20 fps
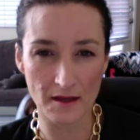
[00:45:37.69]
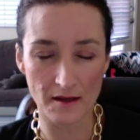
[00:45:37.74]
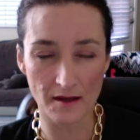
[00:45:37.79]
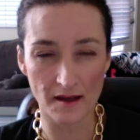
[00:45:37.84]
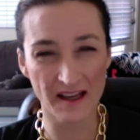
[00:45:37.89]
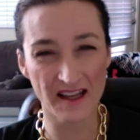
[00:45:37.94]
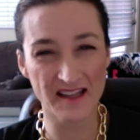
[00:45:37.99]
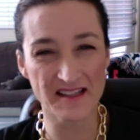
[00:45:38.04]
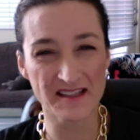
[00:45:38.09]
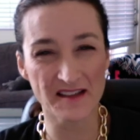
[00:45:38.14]

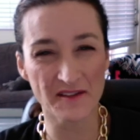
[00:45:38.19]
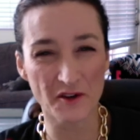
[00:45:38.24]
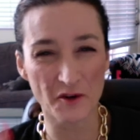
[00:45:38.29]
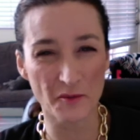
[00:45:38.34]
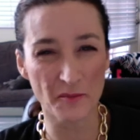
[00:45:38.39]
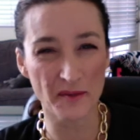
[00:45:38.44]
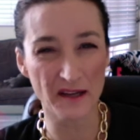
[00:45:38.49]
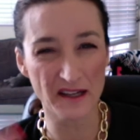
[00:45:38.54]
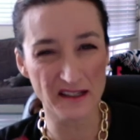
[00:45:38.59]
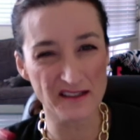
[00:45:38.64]
It gets a little
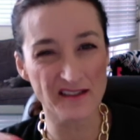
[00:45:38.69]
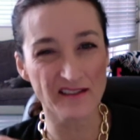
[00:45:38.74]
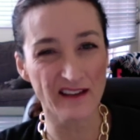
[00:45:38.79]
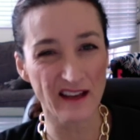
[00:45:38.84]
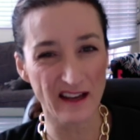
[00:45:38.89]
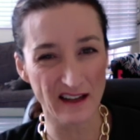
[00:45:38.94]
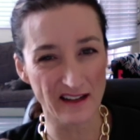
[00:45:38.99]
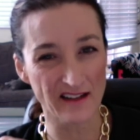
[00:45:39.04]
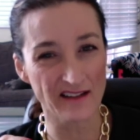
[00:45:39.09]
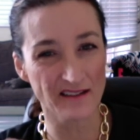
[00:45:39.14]

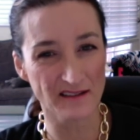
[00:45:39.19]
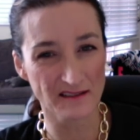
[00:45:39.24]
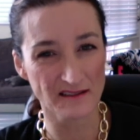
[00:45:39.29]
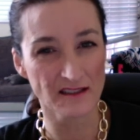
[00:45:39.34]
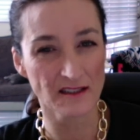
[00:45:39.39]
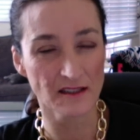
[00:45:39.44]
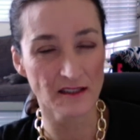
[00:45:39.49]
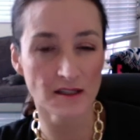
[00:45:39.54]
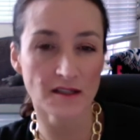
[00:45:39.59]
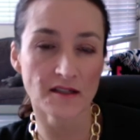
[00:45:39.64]
pixelated,
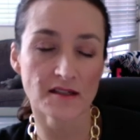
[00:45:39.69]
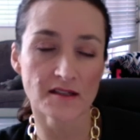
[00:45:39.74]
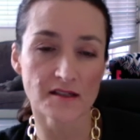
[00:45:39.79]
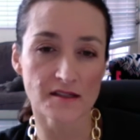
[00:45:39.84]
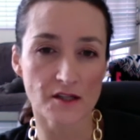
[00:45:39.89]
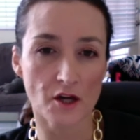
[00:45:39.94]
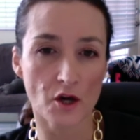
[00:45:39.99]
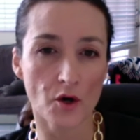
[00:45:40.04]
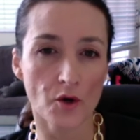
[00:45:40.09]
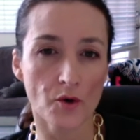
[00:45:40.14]

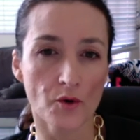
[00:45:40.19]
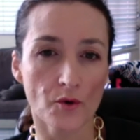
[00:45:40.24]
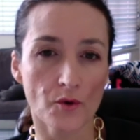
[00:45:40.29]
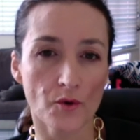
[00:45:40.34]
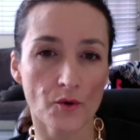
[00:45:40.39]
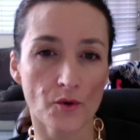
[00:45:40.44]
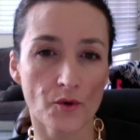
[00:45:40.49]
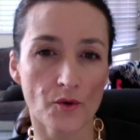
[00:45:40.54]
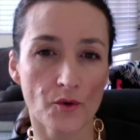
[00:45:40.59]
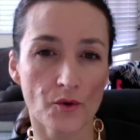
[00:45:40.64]
so
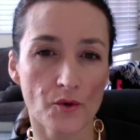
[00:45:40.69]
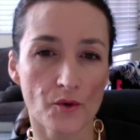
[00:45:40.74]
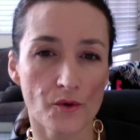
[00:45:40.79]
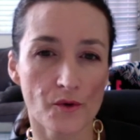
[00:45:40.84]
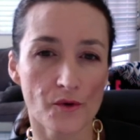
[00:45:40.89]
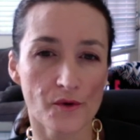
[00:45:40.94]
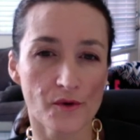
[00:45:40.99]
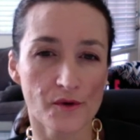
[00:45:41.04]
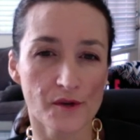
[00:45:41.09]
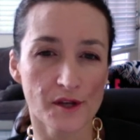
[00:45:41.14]

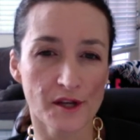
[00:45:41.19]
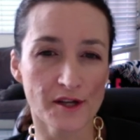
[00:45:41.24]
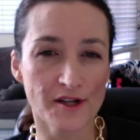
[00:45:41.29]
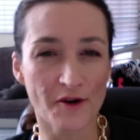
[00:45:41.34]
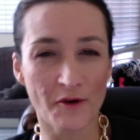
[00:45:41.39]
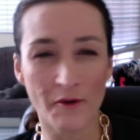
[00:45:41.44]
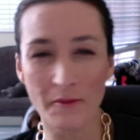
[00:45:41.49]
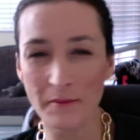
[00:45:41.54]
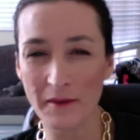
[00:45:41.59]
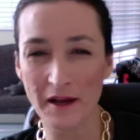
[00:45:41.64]
you don't
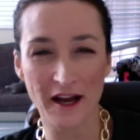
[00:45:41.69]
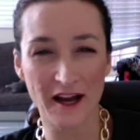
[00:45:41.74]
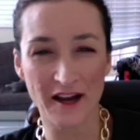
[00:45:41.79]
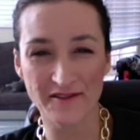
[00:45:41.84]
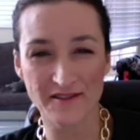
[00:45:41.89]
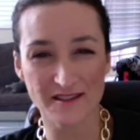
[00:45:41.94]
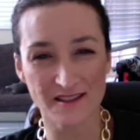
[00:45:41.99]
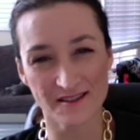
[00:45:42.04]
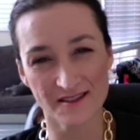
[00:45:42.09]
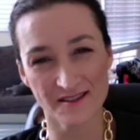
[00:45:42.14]
want me to have
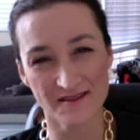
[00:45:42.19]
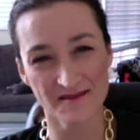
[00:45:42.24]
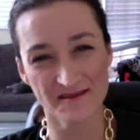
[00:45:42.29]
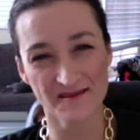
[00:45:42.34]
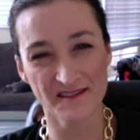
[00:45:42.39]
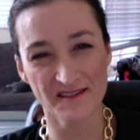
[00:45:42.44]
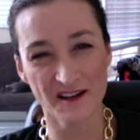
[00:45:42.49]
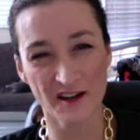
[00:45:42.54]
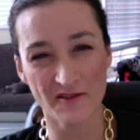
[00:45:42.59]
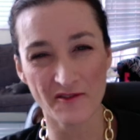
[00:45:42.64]
to
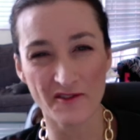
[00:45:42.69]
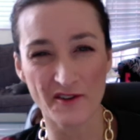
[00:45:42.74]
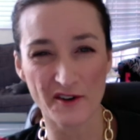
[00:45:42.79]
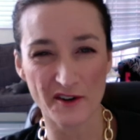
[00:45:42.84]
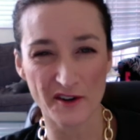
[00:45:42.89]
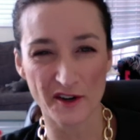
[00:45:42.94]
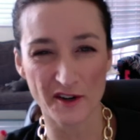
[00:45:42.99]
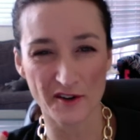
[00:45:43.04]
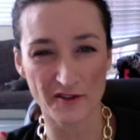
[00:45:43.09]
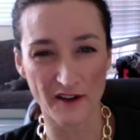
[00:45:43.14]

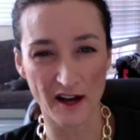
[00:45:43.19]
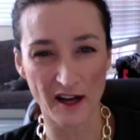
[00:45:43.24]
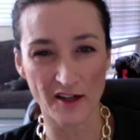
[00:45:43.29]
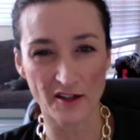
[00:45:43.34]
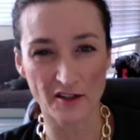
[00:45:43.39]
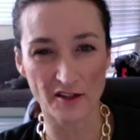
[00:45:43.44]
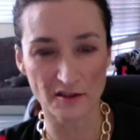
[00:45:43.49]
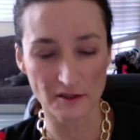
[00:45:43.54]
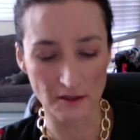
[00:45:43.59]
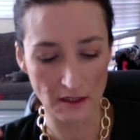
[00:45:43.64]
convert your
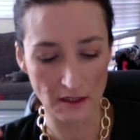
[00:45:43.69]
file.